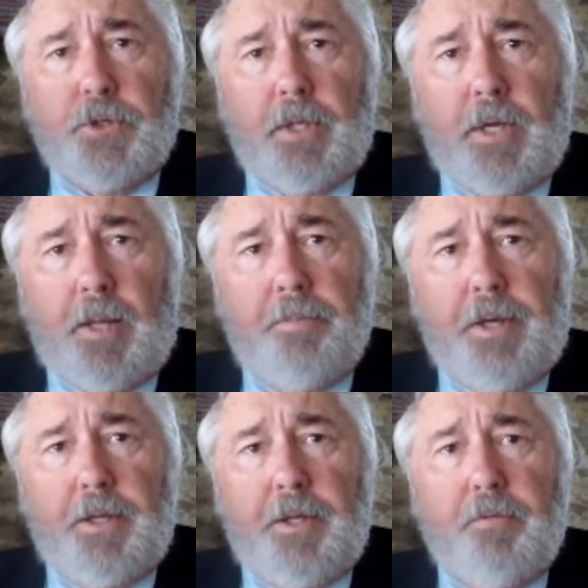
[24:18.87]
that I
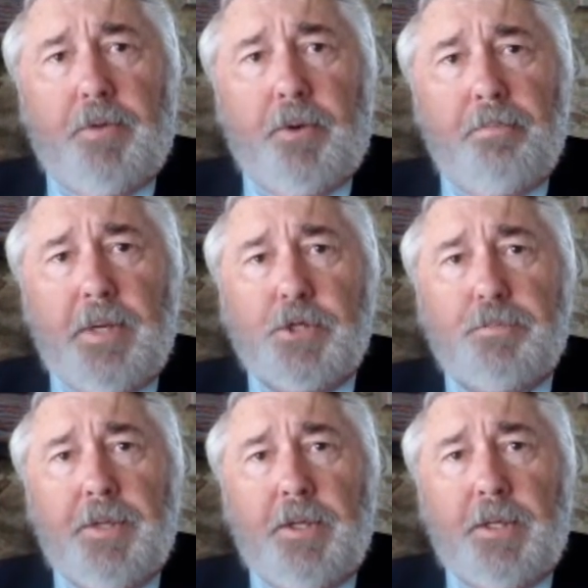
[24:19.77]
believe there
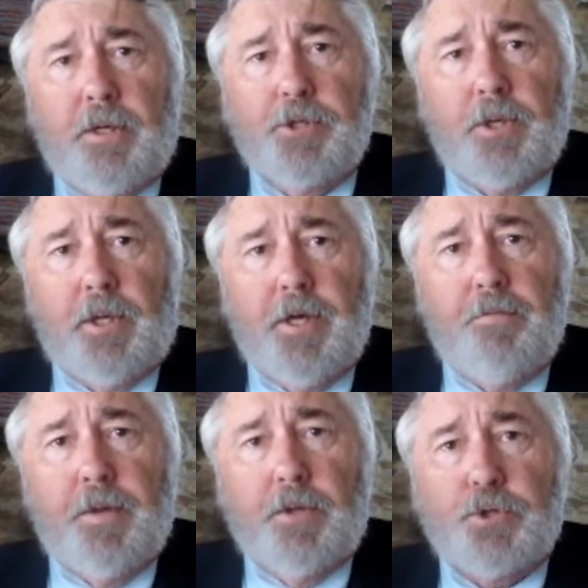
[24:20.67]
must be intelligent
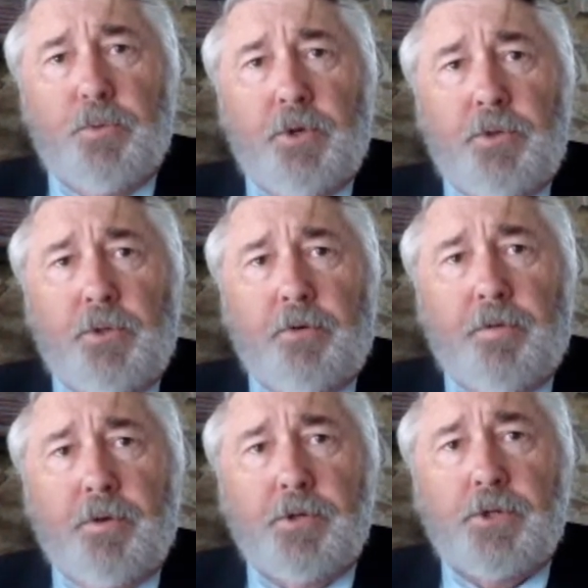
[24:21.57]
life elsewhere in the
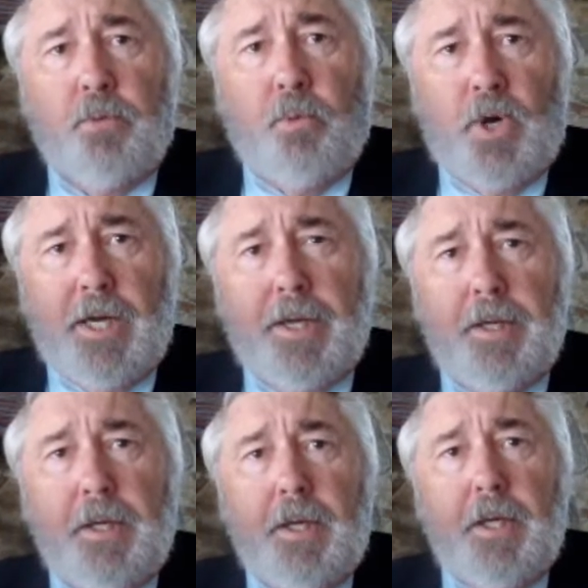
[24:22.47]
universe. Why?